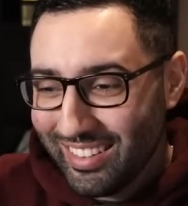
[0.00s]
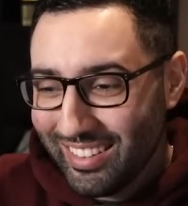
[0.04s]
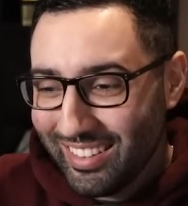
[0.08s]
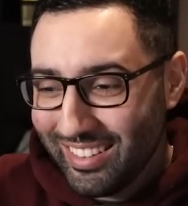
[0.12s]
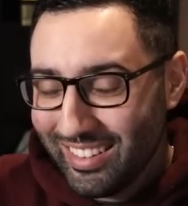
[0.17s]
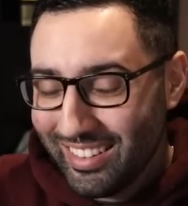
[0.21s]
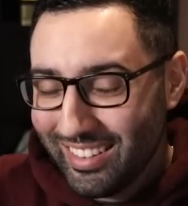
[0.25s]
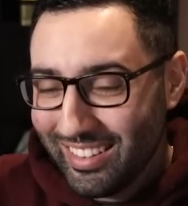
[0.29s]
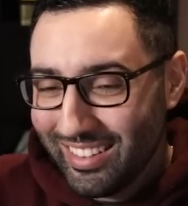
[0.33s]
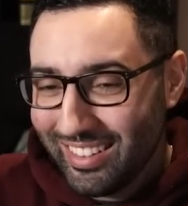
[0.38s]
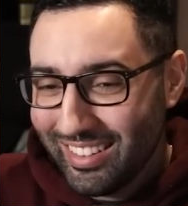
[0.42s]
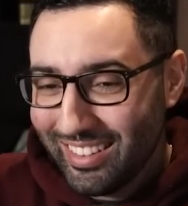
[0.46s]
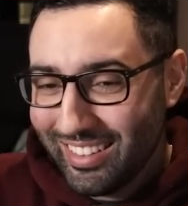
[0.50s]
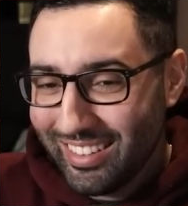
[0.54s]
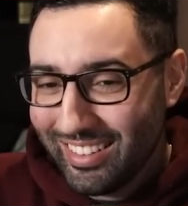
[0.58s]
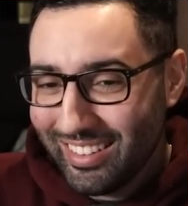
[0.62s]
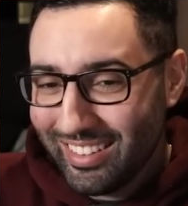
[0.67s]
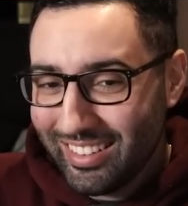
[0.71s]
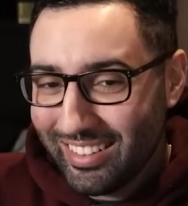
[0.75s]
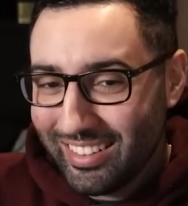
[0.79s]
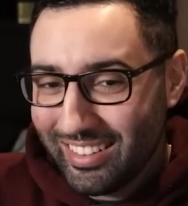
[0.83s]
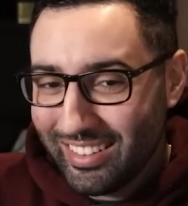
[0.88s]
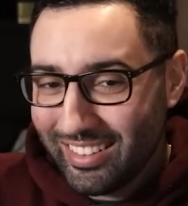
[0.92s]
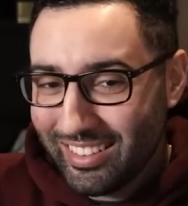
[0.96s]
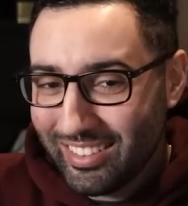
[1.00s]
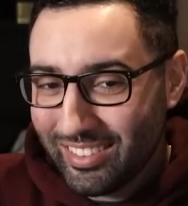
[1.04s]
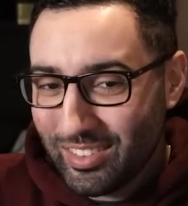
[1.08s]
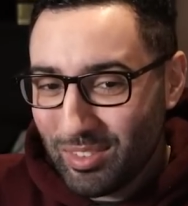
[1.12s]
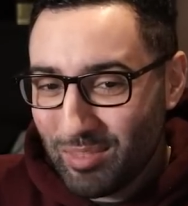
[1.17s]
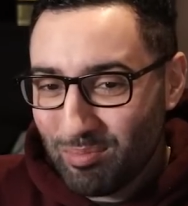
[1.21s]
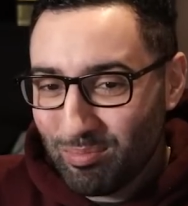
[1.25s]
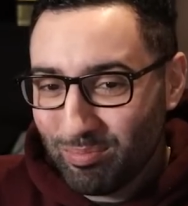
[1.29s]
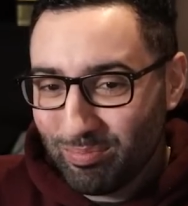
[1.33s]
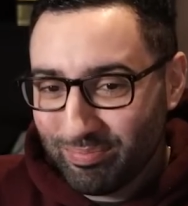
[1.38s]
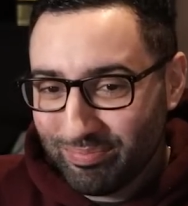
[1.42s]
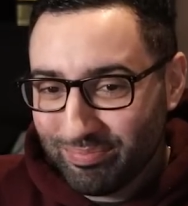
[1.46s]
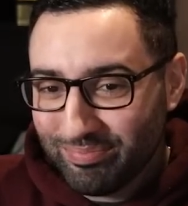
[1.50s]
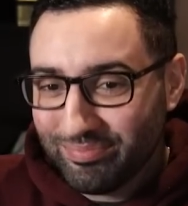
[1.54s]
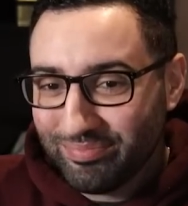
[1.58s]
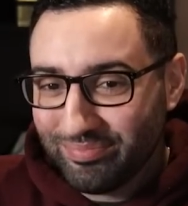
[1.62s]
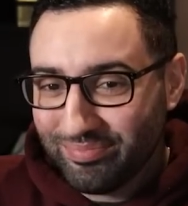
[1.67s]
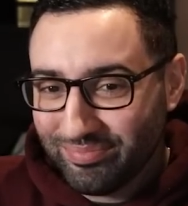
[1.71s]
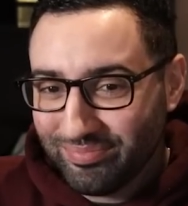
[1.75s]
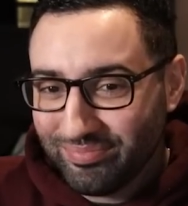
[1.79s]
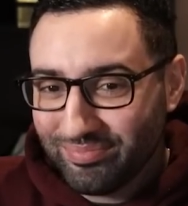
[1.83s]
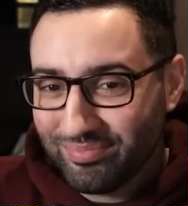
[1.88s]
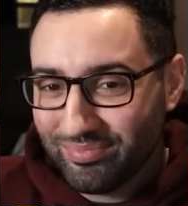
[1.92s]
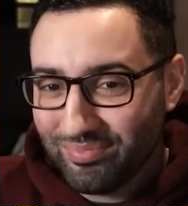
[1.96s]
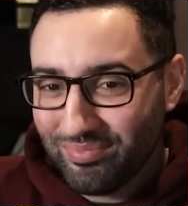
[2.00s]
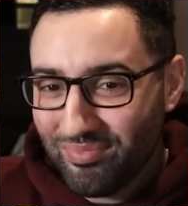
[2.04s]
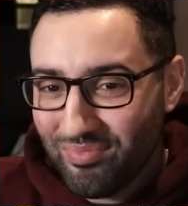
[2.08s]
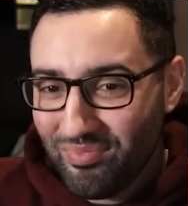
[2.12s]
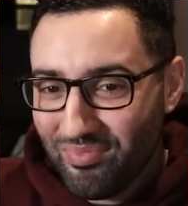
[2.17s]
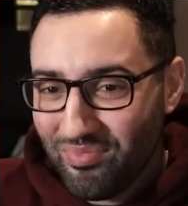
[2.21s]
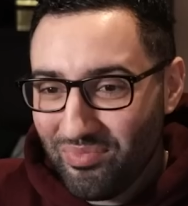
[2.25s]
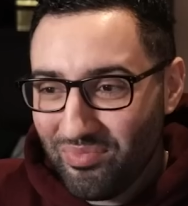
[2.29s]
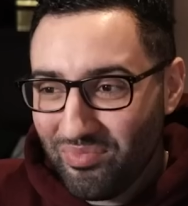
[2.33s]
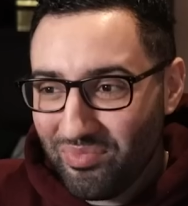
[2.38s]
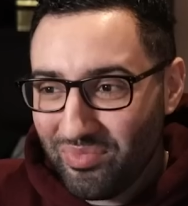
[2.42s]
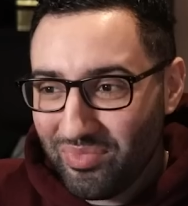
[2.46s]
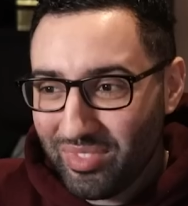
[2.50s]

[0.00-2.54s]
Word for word: debating Maxx C and Master Duel. That has not gone away.